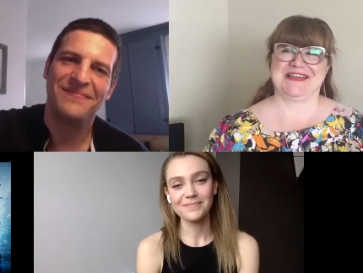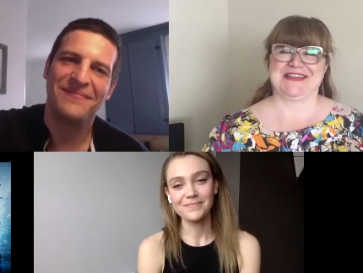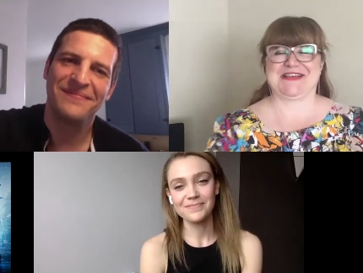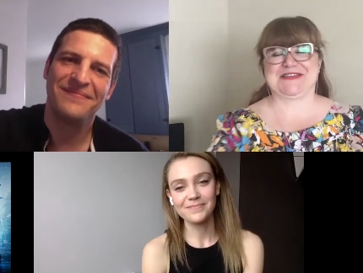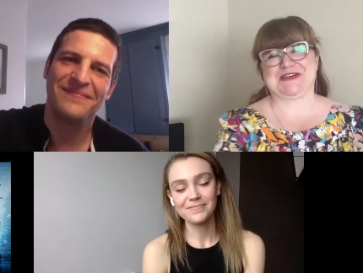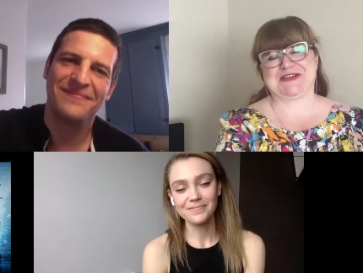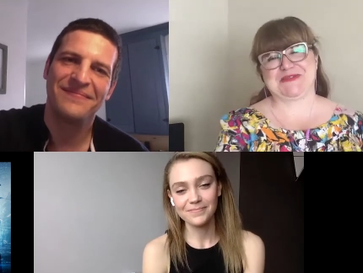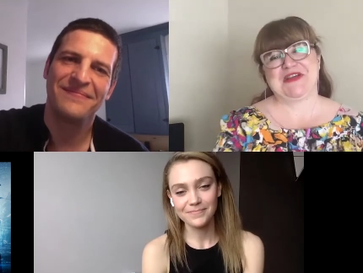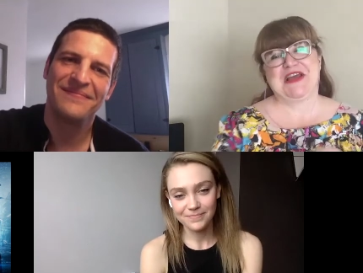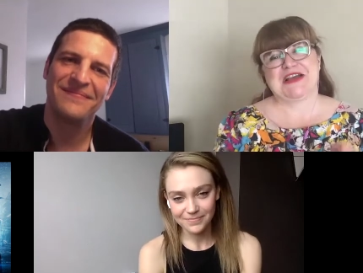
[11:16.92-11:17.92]
Speaker 1: That's
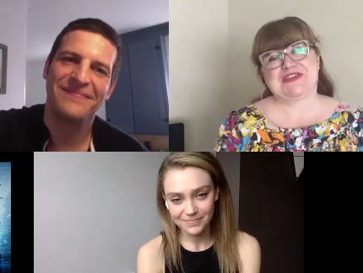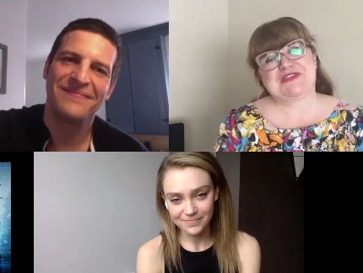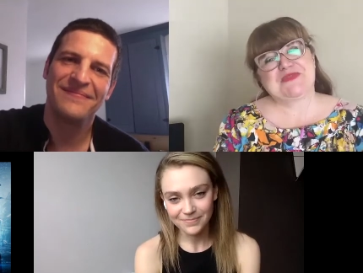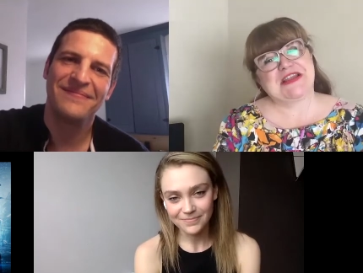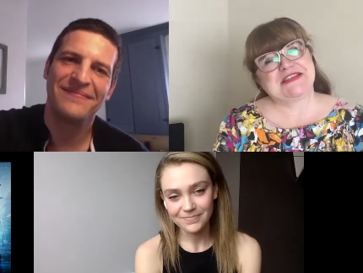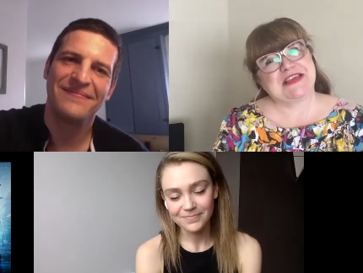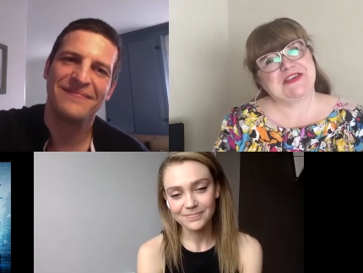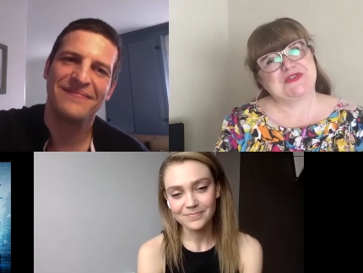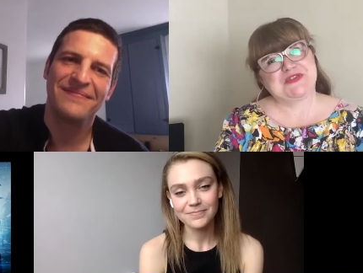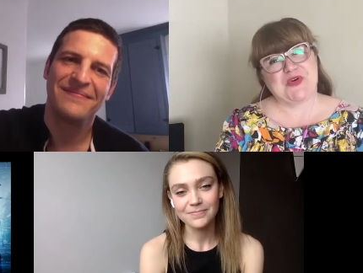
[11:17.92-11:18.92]
awesome. I just want to
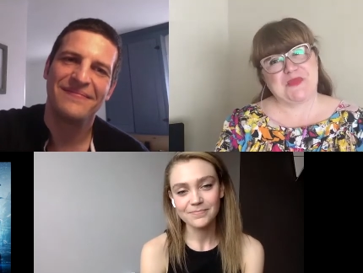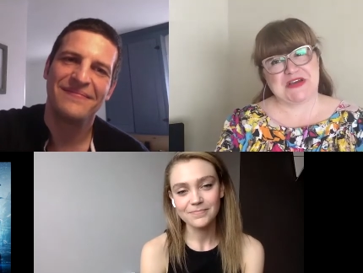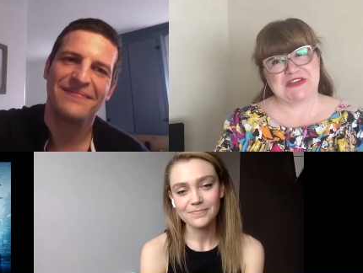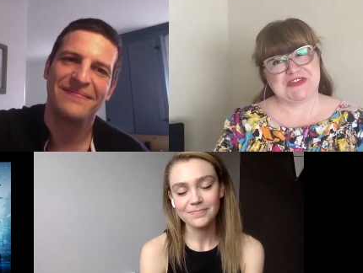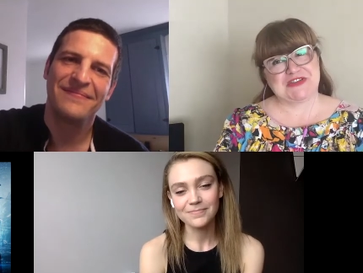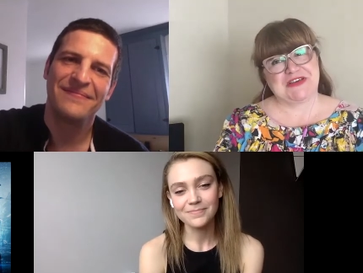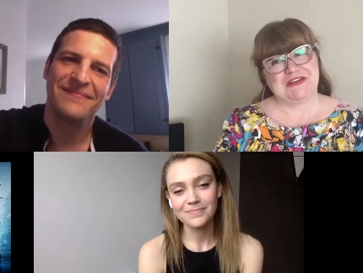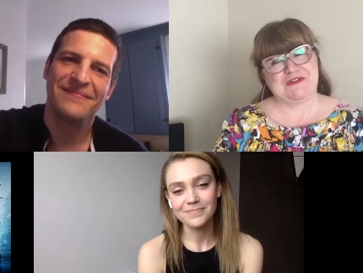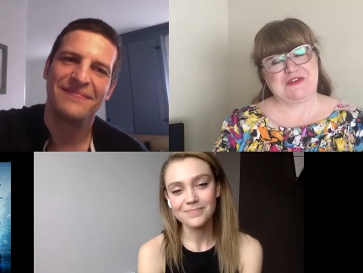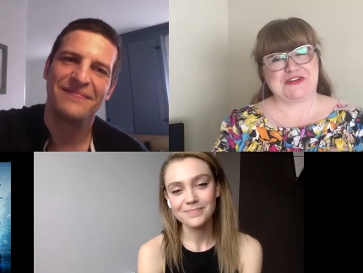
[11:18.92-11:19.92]
thank you so much
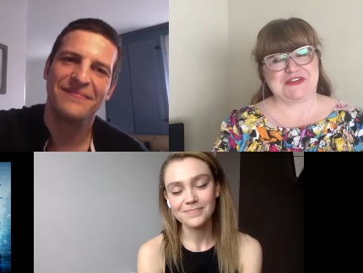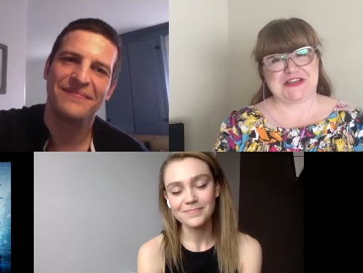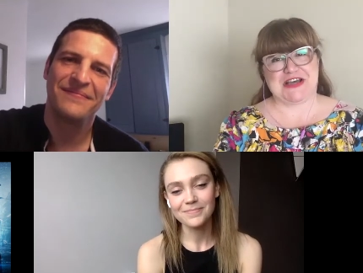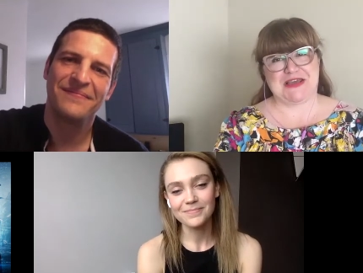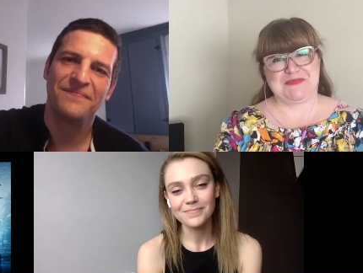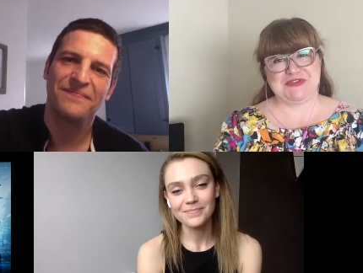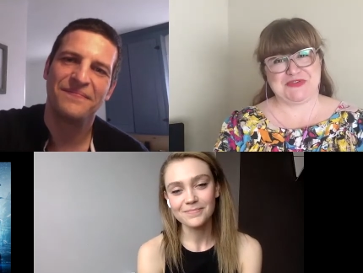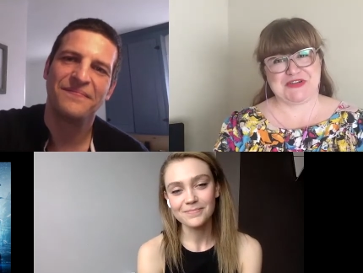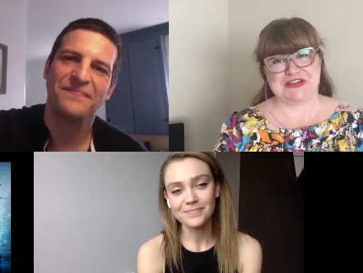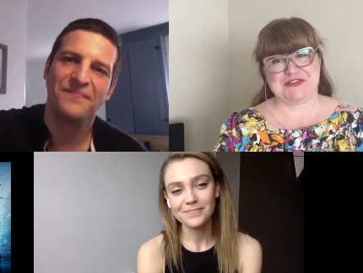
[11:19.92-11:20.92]
for your time,
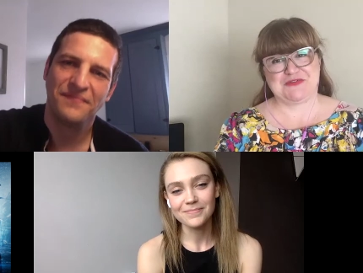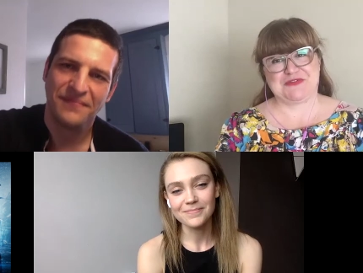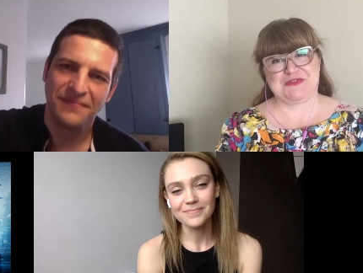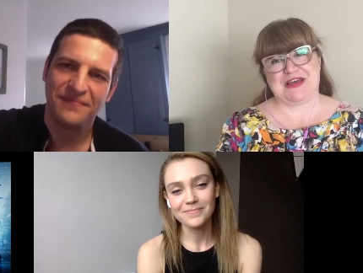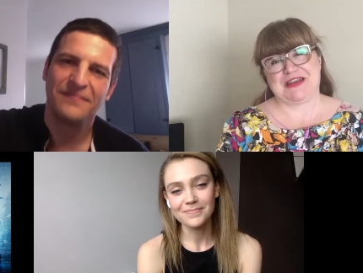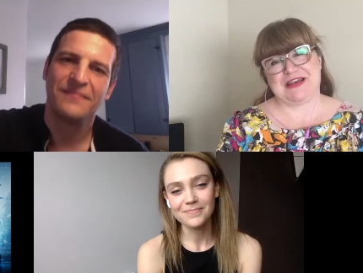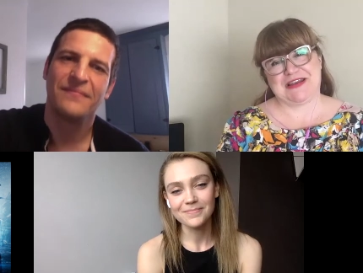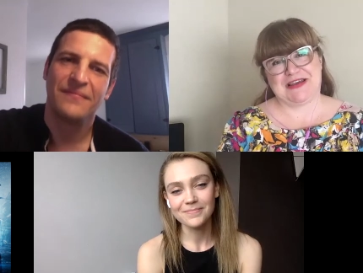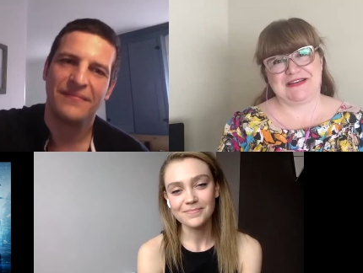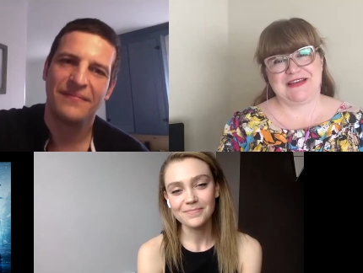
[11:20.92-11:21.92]
George,
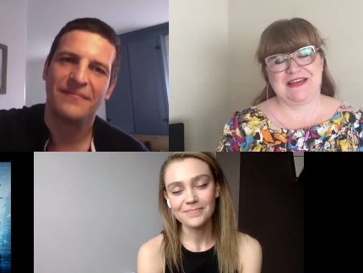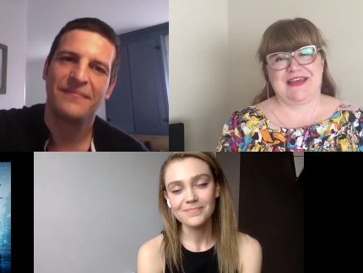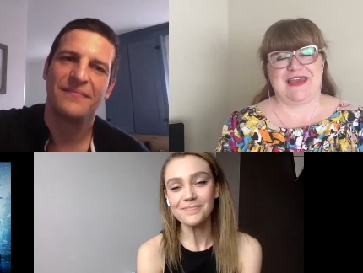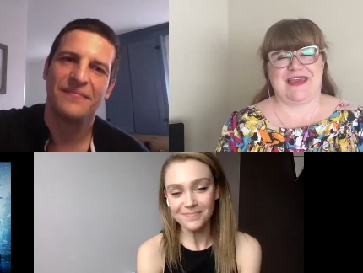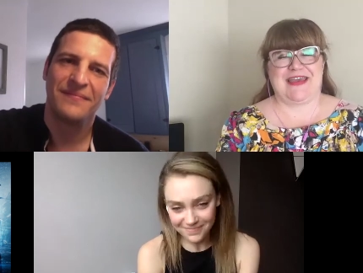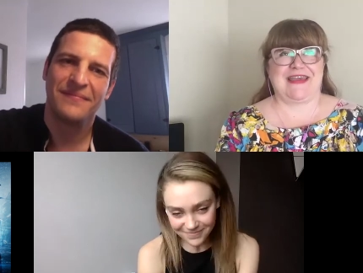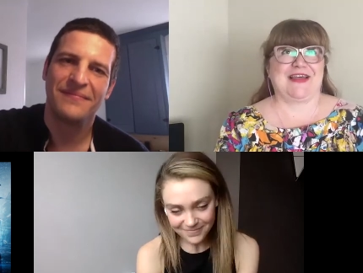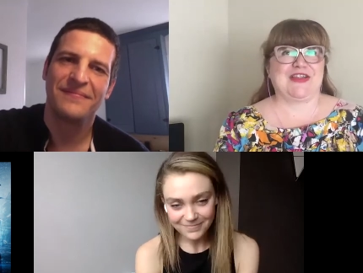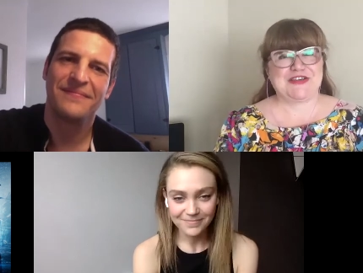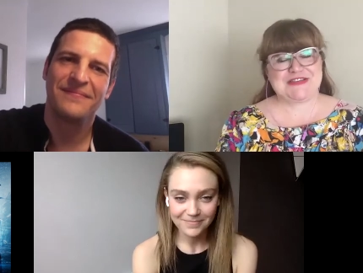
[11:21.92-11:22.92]
Alanna
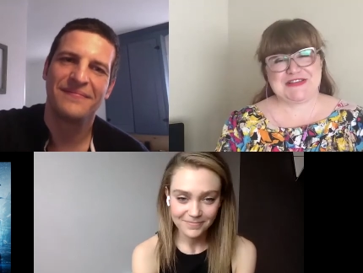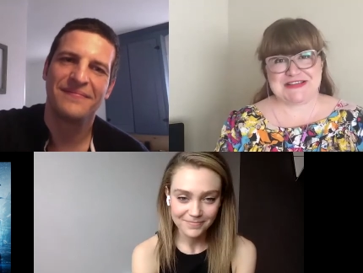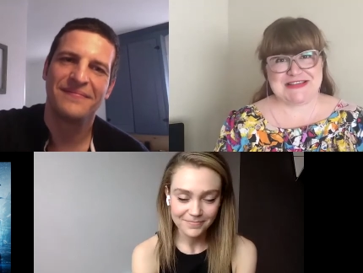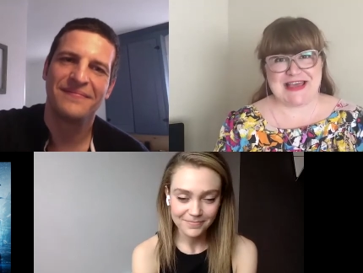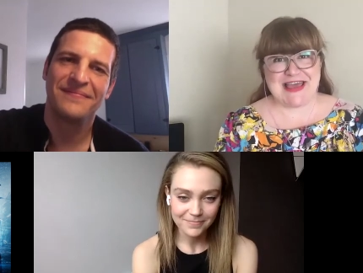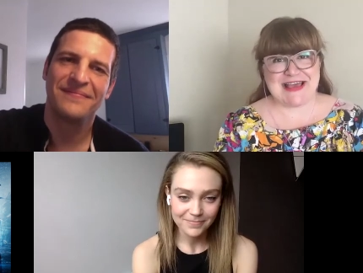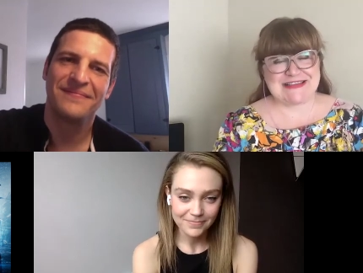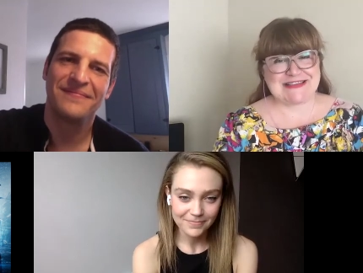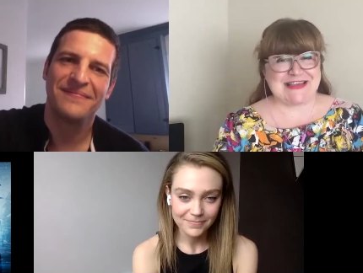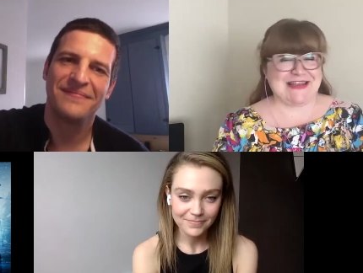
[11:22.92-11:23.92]
and a lot of success.